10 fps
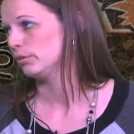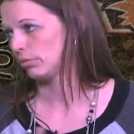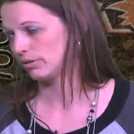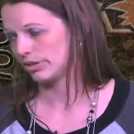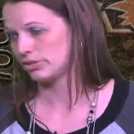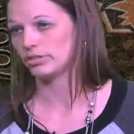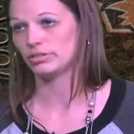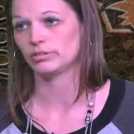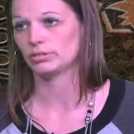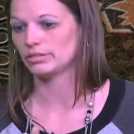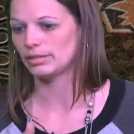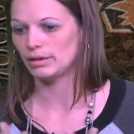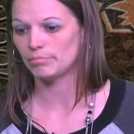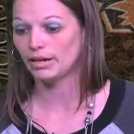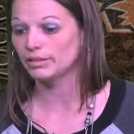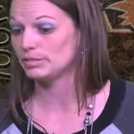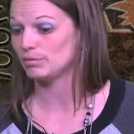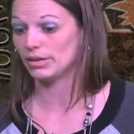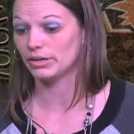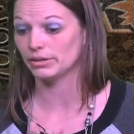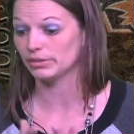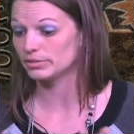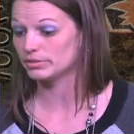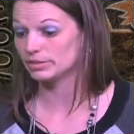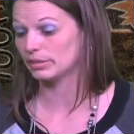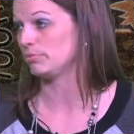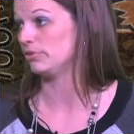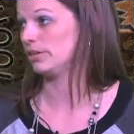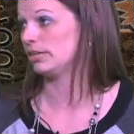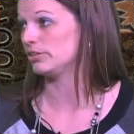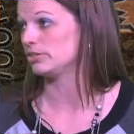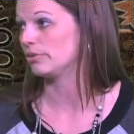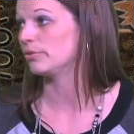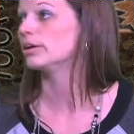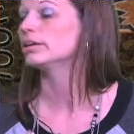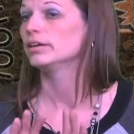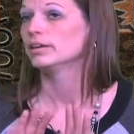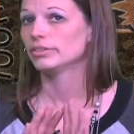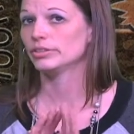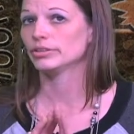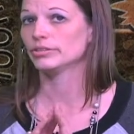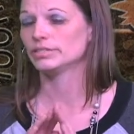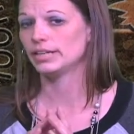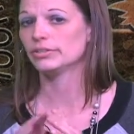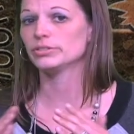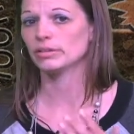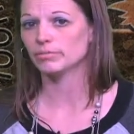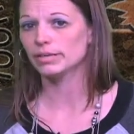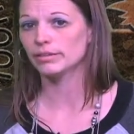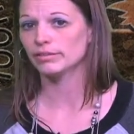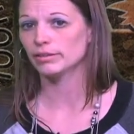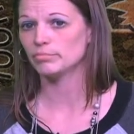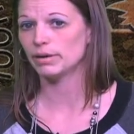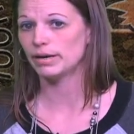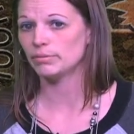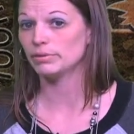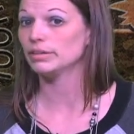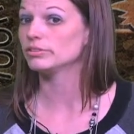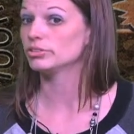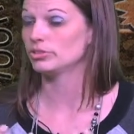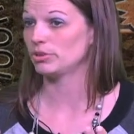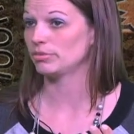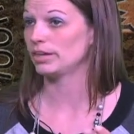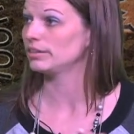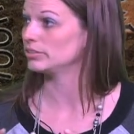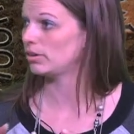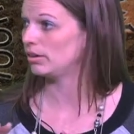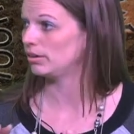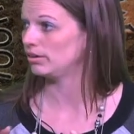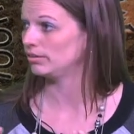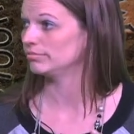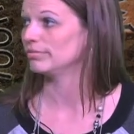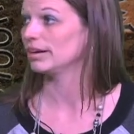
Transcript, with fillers: professionals, mm-hmm. uh, policymakers, the community in general, mm-hmm. there are standards that we can live by, but to know that it's all a